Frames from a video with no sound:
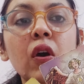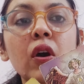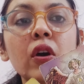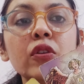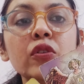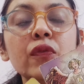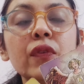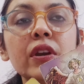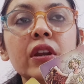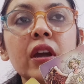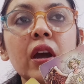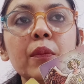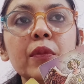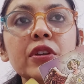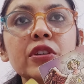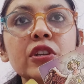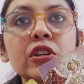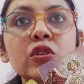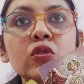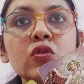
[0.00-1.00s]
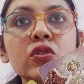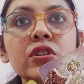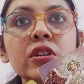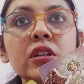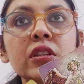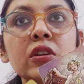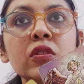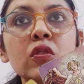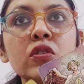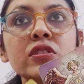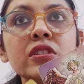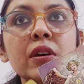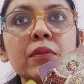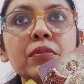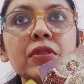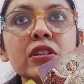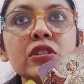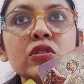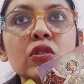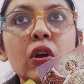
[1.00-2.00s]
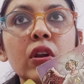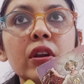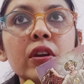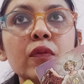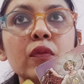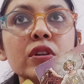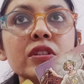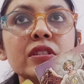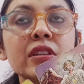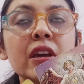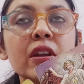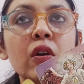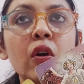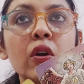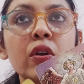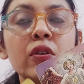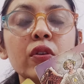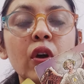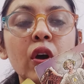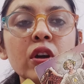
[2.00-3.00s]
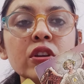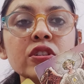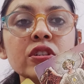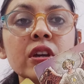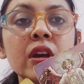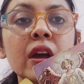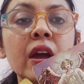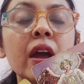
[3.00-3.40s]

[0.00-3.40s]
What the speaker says: or you were committed to each other or something solid was there or not.